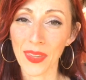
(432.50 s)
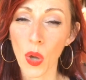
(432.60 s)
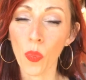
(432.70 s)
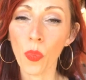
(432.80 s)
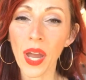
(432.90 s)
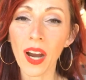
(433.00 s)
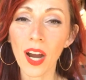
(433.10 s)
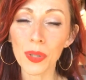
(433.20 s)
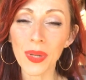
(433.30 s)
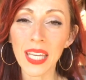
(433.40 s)
Where
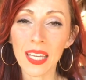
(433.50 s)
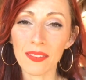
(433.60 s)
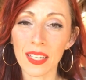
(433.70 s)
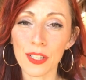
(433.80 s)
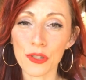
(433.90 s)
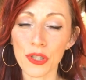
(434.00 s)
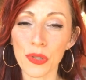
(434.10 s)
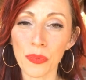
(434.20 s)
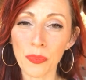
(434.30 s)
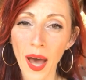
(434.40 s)
are we giving
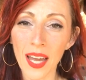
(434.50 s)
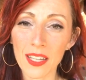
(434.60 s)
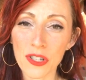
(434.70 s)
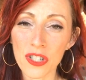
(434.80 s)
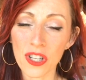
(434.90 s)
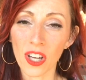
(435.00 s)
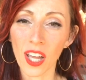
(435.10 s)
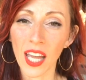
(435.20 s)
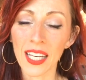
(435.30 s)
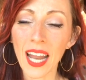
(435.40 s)
too much?
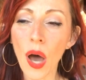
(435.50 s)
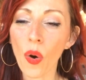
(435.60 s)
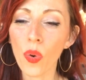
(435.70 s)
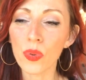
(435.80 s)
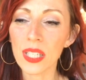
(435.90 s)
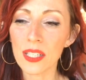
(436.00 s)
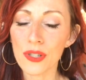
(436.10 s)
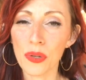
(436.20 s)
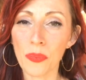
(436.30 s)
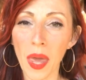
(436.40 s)
Not only
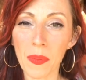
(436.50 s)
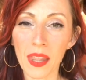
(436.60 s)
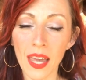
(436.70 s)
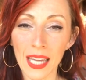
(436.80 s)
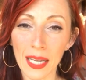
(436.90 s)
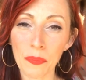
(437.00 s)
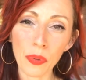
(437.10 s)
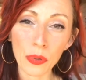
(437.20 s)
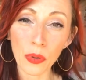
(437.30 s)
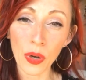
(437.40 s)
to maybe like an
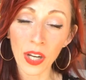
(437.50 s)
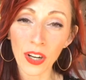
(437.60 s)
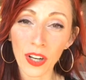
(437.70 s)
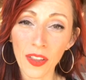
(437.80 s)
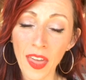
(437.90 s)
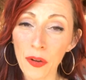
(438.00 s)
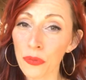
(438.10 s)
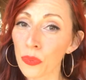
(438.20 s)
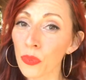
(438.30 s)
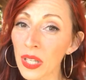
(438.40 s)
employer that
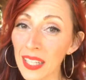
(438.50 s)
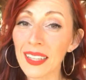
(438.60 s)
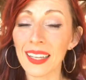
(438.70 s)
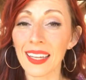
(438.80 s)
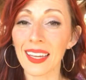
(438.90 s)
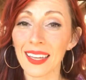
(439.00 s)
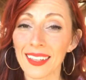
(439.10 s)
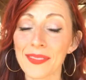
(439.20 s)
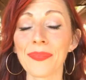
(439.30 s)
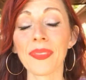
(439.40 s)
really,
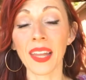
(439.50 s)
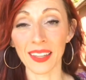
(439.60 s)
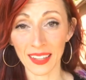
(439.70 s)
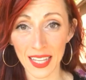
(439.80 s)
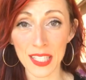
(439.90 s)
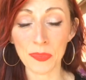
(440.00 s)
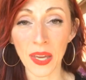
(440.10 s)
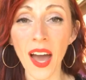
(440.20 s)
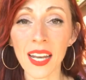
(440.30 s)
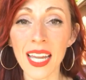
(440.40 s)
let's be
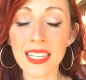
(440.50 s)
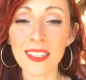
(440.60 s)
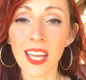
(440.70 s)
honest,